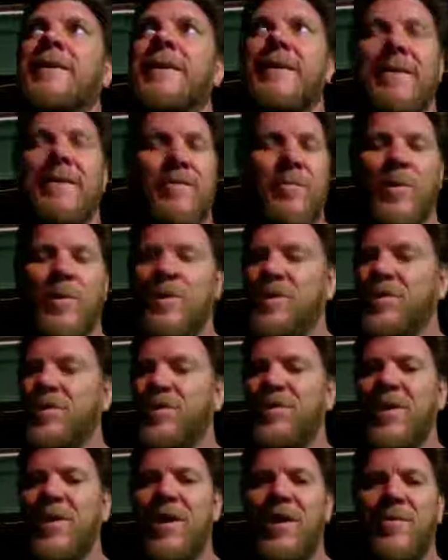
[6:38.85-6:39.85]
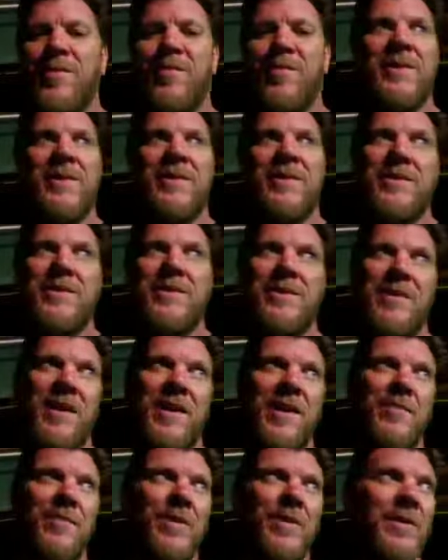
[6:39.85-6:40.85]
What you saw was
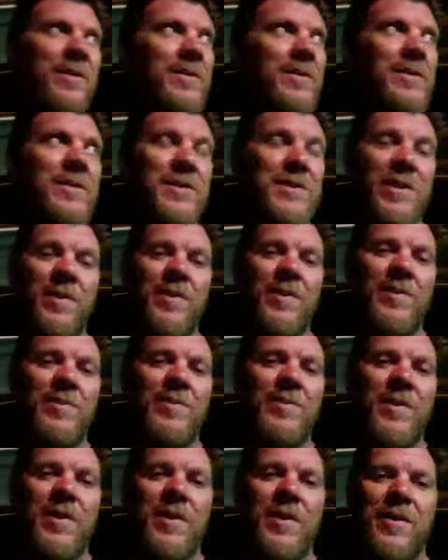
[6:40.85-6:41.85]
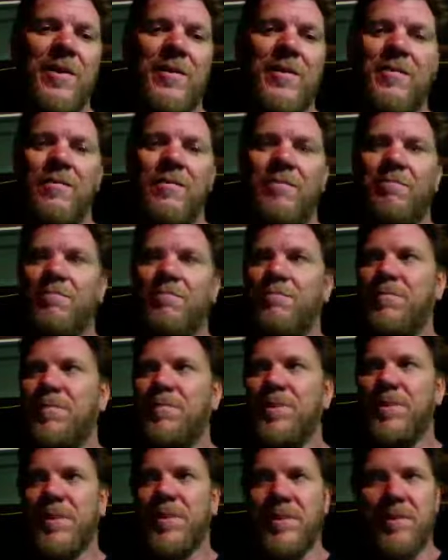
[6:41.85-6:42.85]
not real. So, you know,
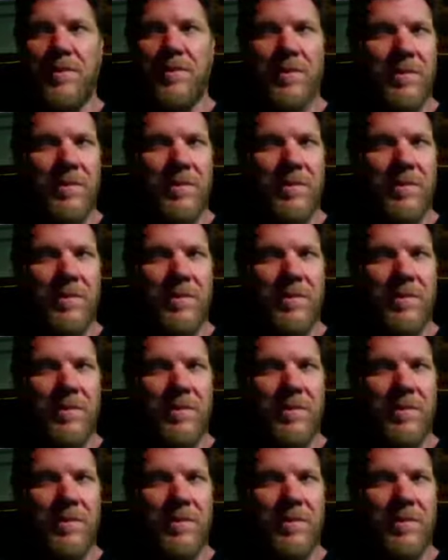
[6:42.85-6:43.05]
just